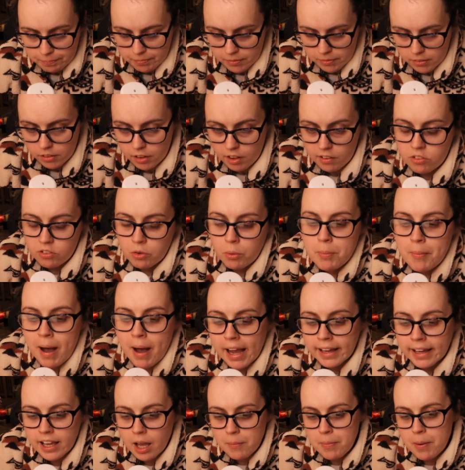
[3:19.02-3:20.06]
So we
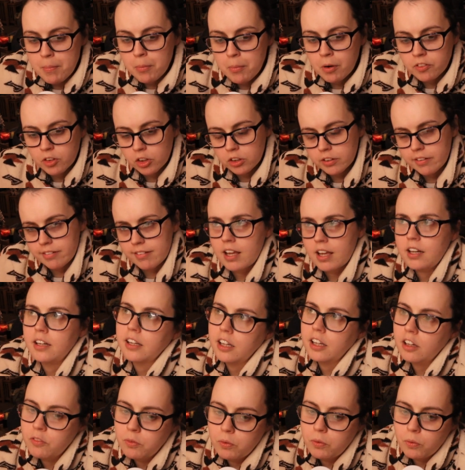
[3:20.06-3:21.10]
might get a bit more of an understanding
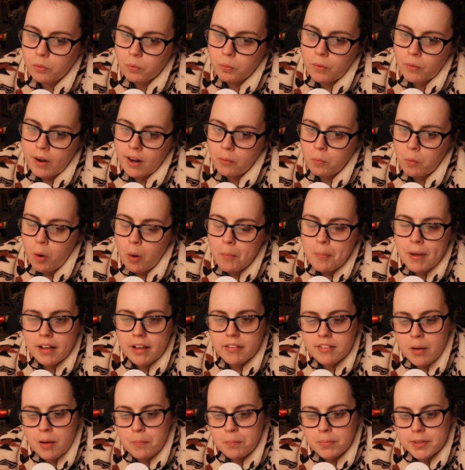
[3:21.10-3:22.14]
of what makes
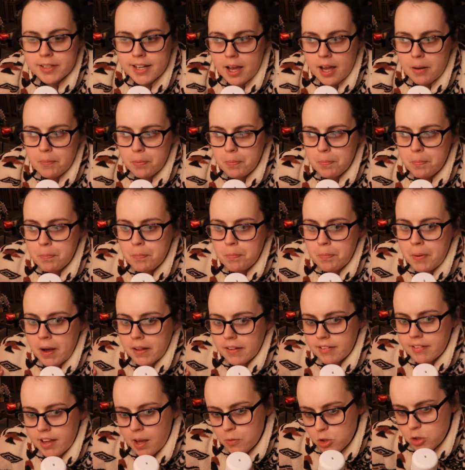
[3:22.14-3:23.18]
Deb by the
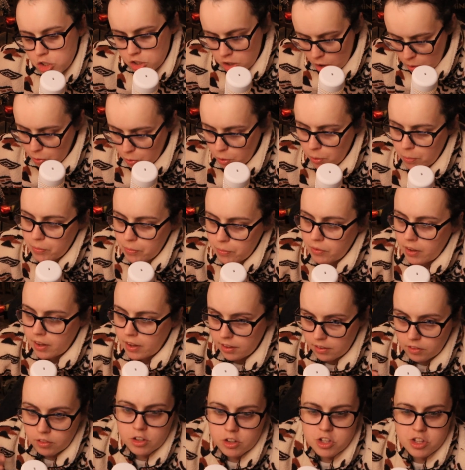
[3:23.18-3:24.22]
time the show comes,
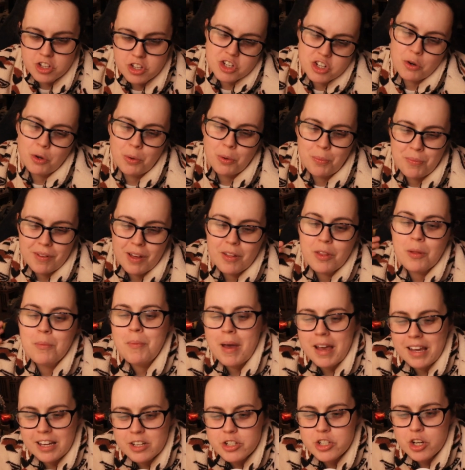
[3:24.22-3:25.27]
like the show comes out, the
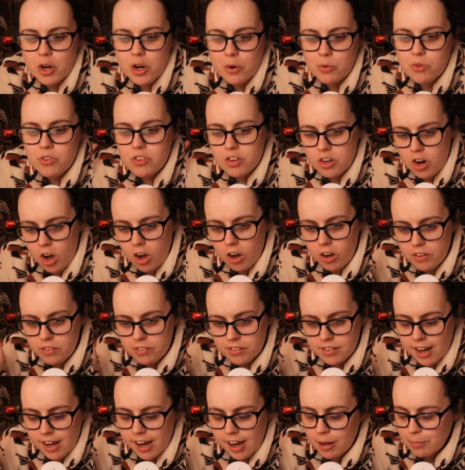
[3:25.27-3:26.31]
main show starts
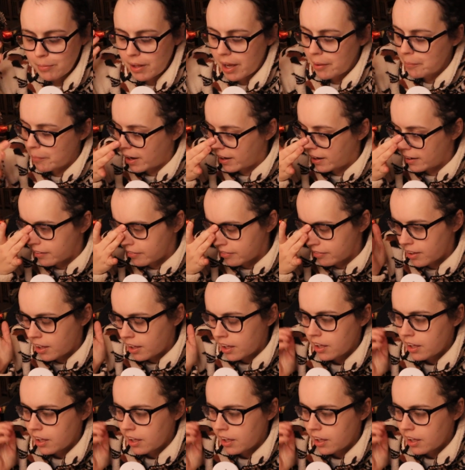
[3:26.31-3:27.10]
timeline wise.